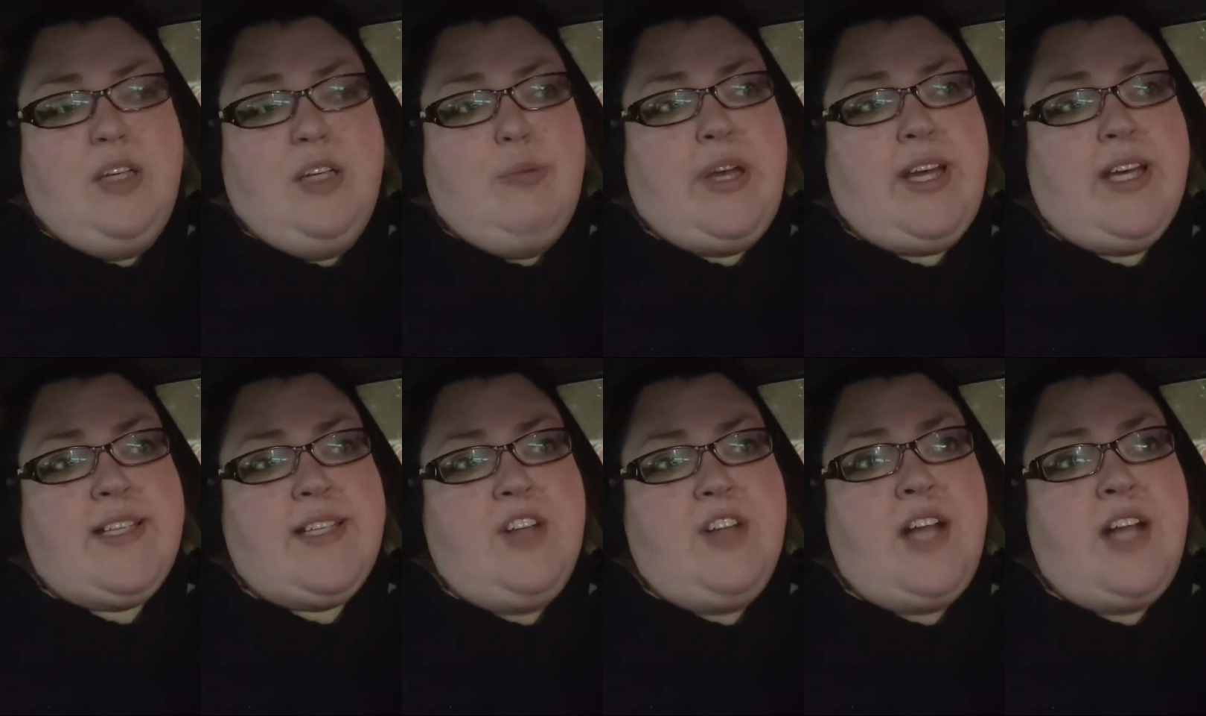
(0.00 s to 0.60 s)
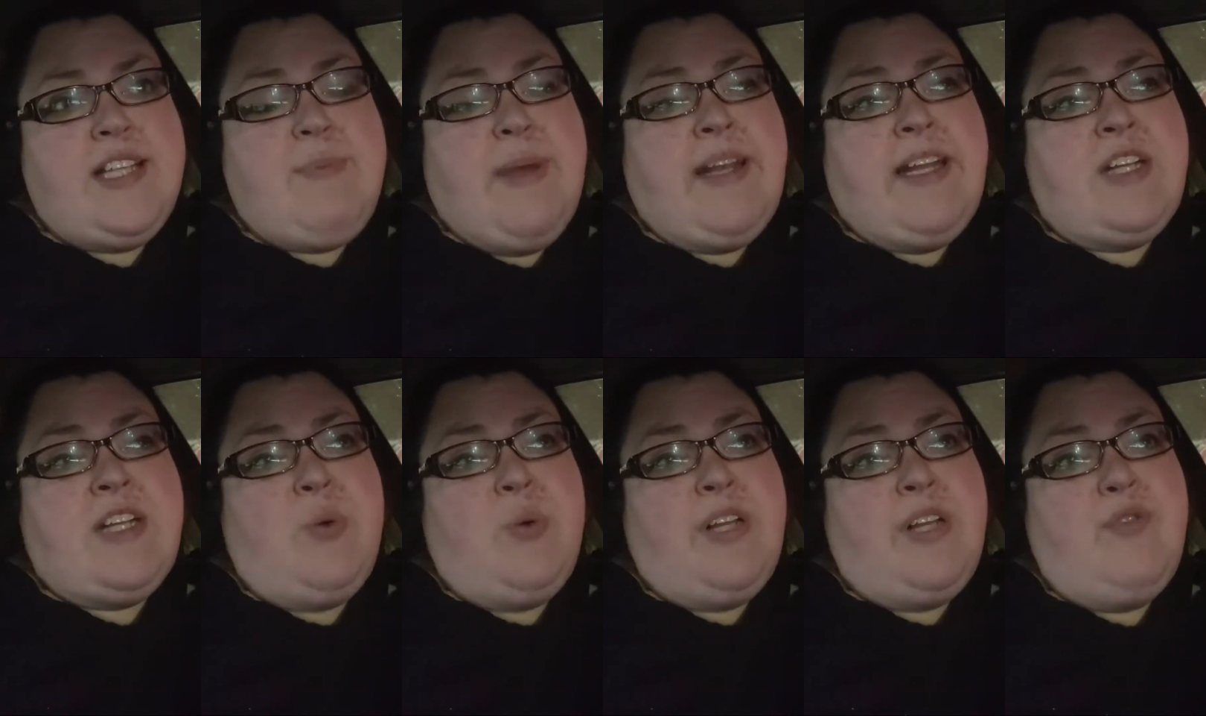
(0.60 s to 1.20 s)
because not
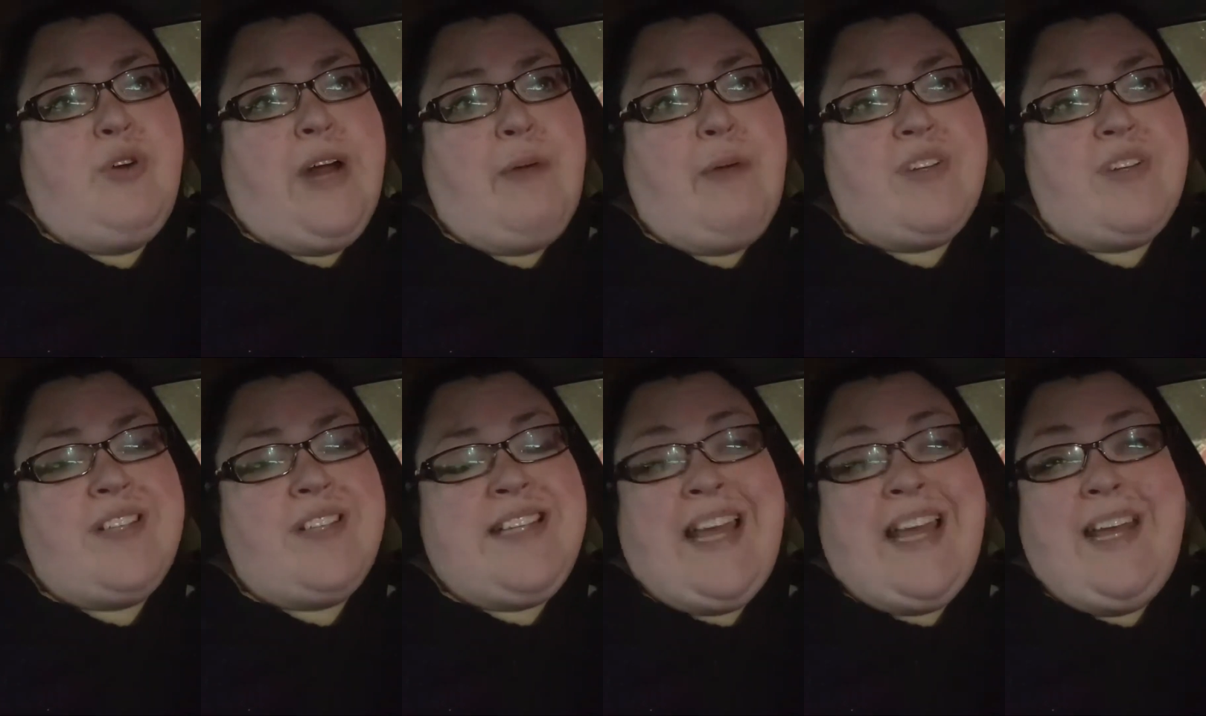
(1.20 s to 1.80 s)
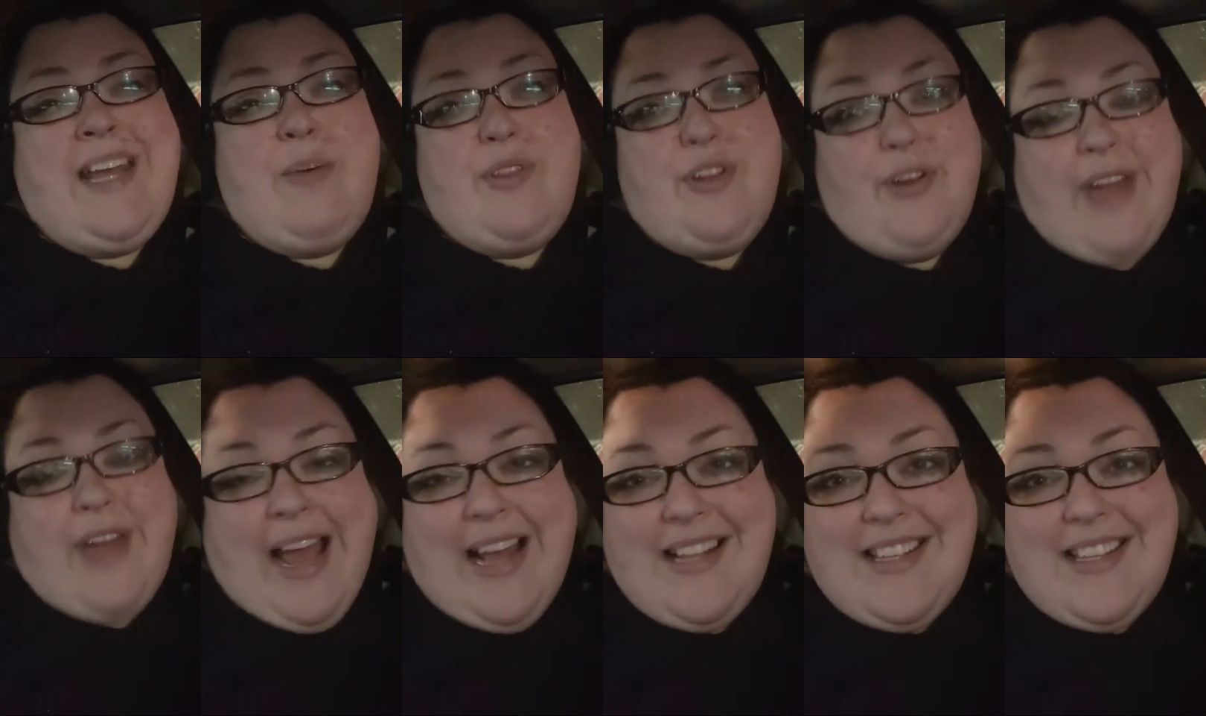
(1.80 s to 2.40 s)
spending 24 hours a day with your
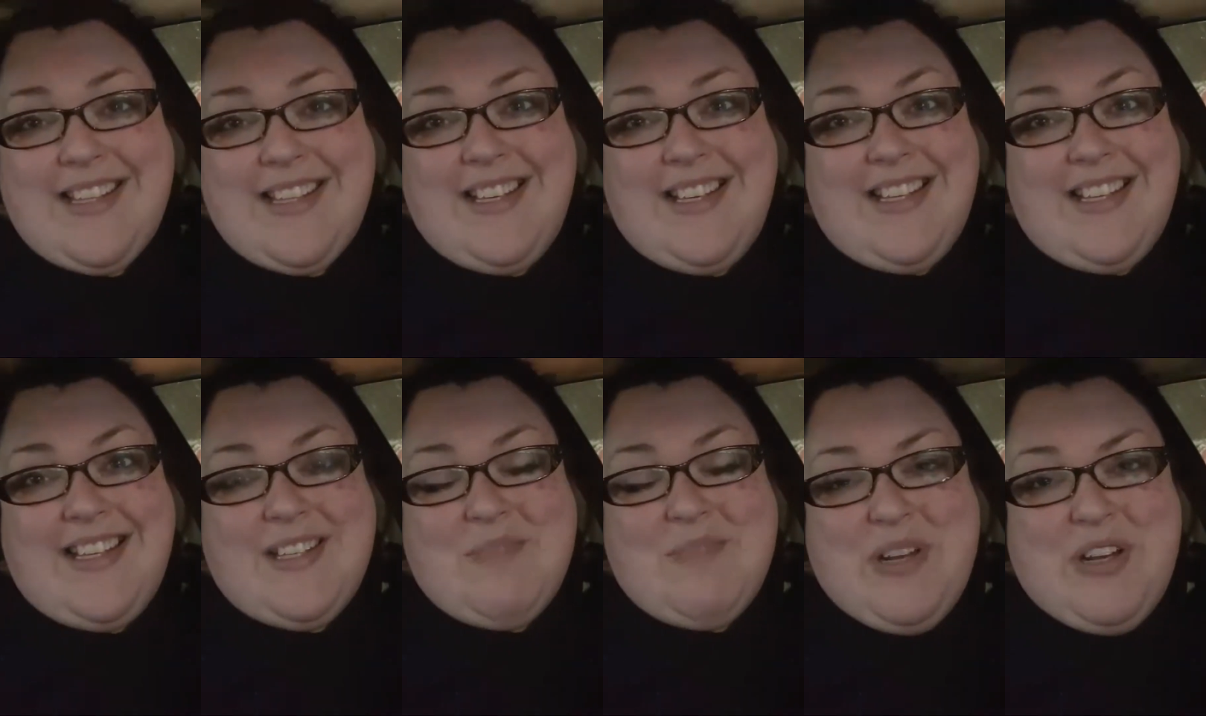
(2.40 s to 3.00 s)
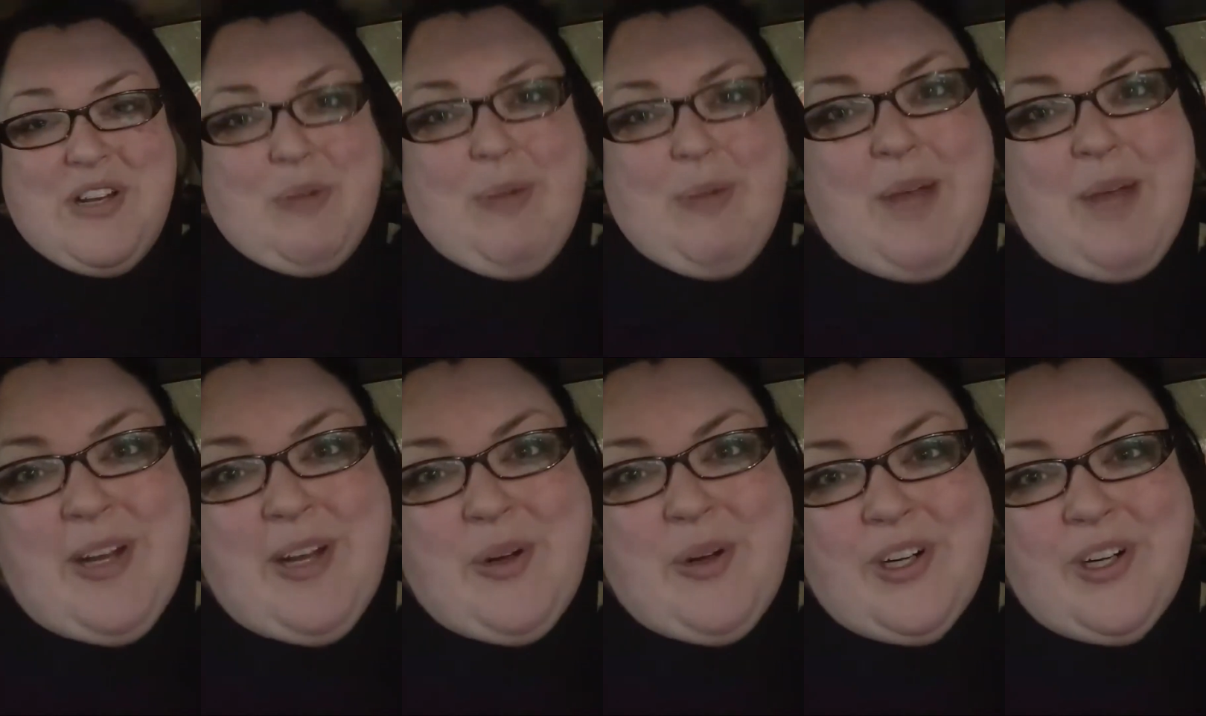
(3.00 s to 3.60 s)
cats doesn't mean you're a bad
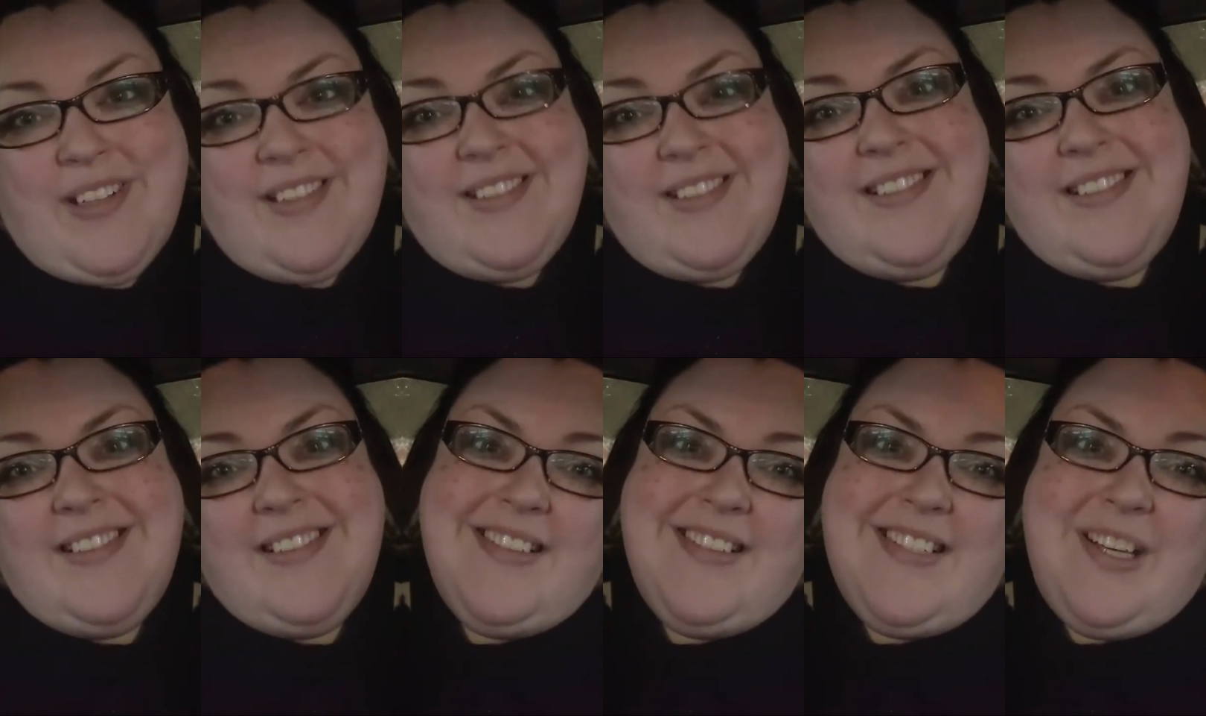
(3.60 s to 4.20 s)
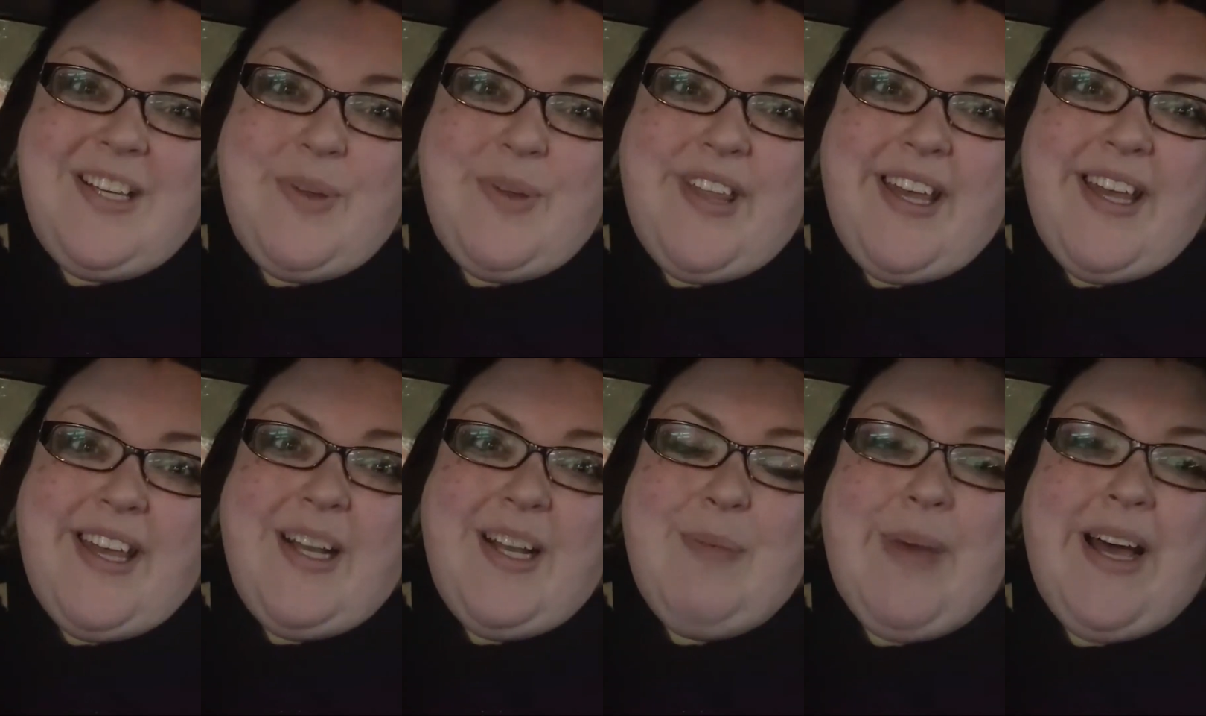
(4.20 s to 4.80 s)
pet owner. Deal with
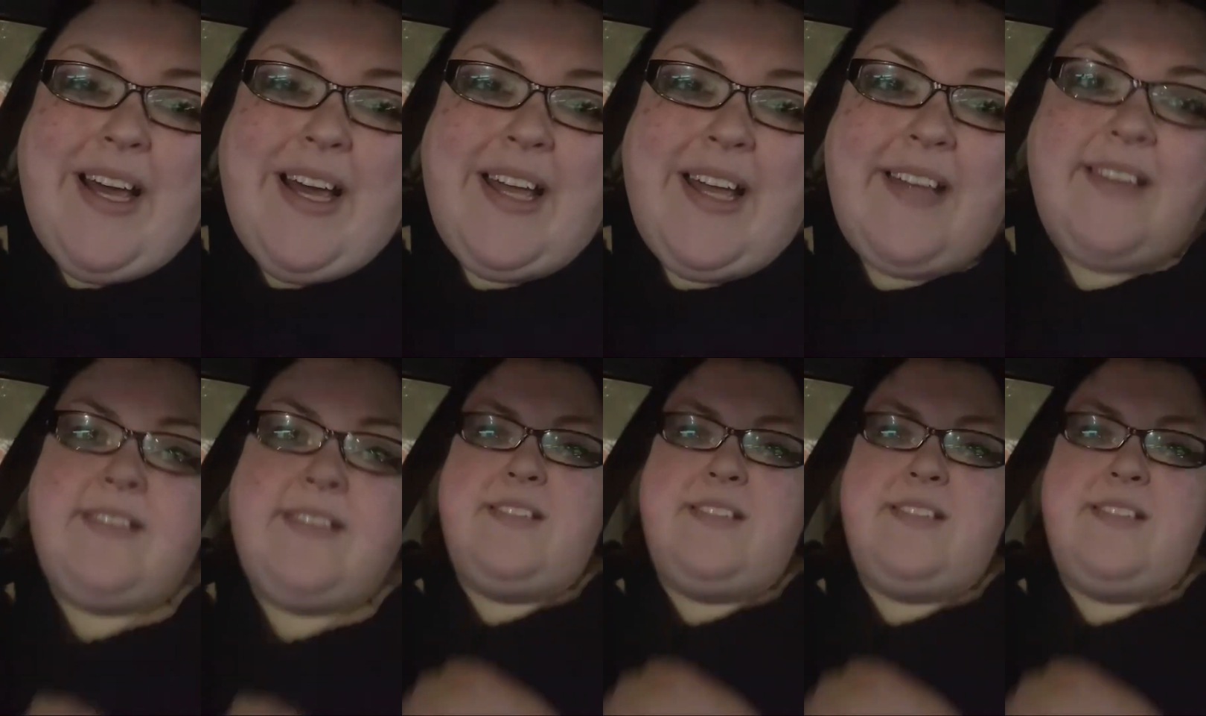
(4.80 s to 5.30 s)
it. Bye.